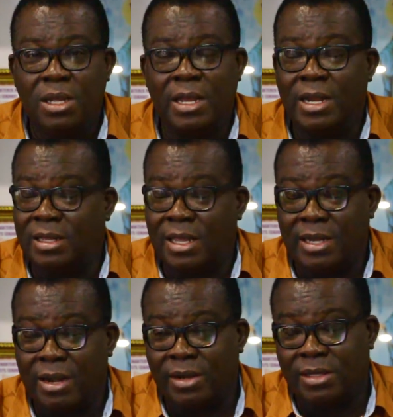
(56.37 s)
and other
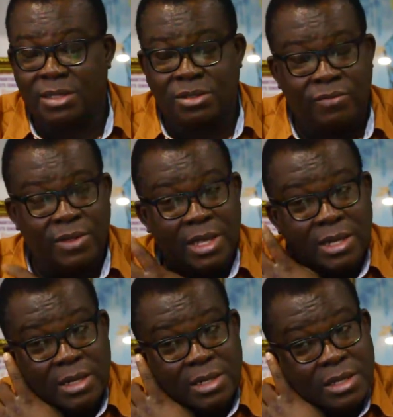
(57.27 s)
directors of the
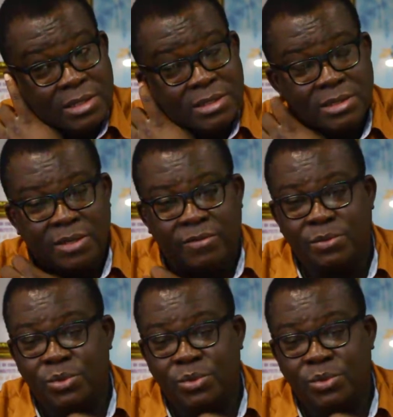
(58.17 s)
Ghana Education Service,